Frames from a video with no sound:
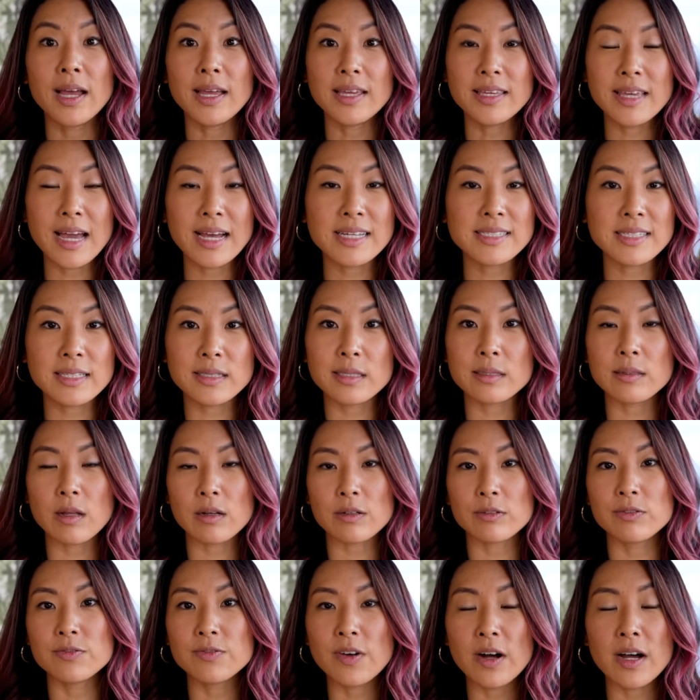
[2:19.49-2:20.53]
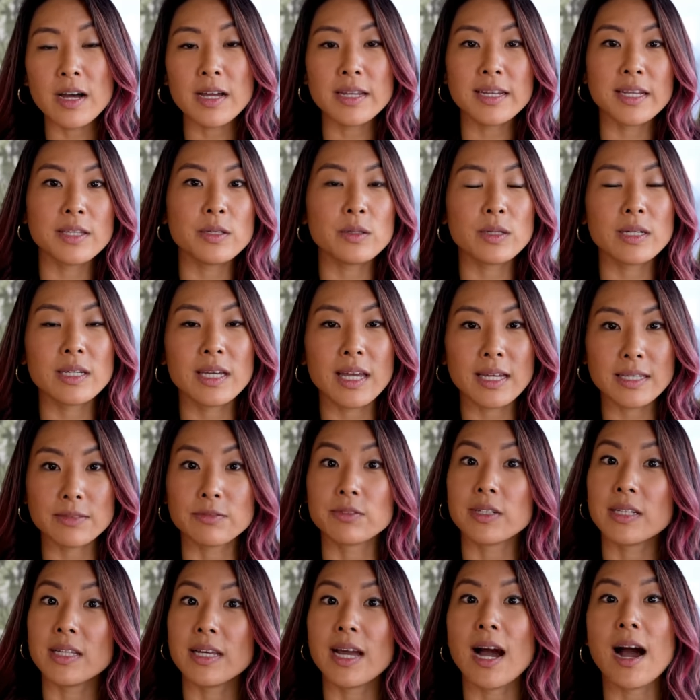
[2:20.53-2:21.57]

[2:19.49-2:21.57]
yes, it's a lot of fun and you can get really